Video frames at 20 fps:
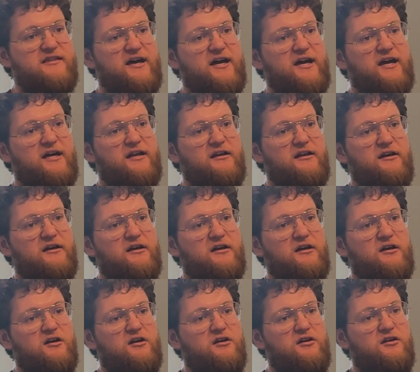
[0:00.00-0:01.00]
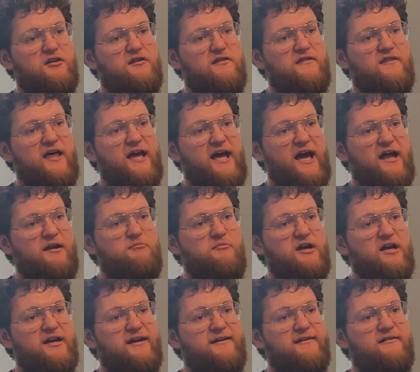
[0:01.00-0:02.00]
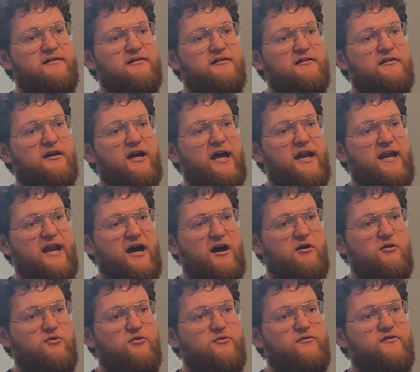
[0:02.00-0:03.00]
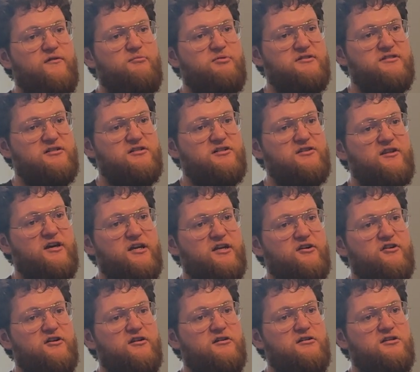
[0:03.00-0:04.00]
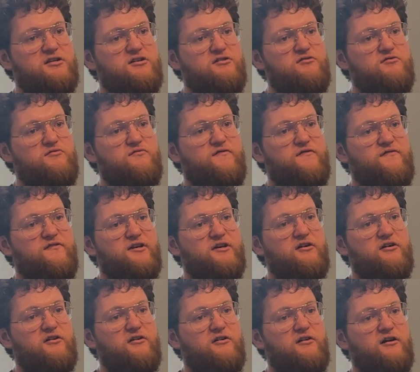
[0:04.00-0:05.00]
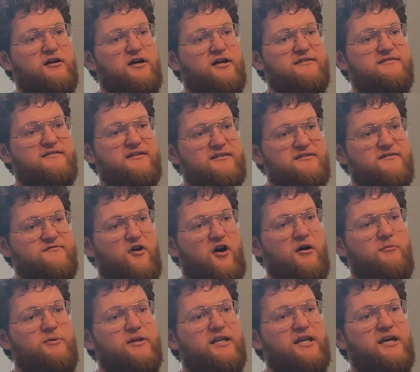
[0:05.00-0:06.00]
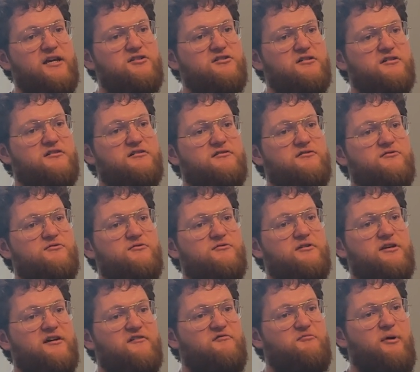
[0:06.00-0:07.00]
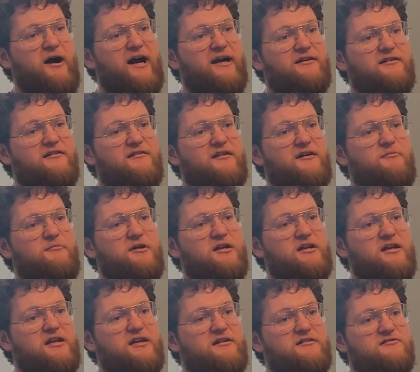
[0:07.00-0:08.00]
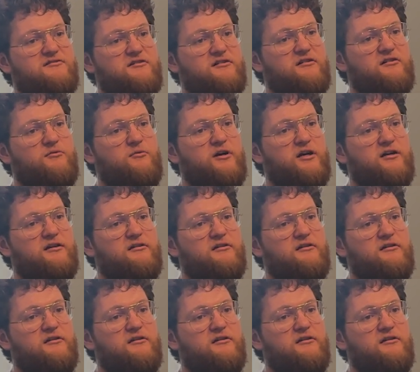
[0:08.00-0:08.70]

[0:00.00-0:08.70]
that they had made and now the position that you're in, do you feel a sense of obligation to give back to them in a certain way?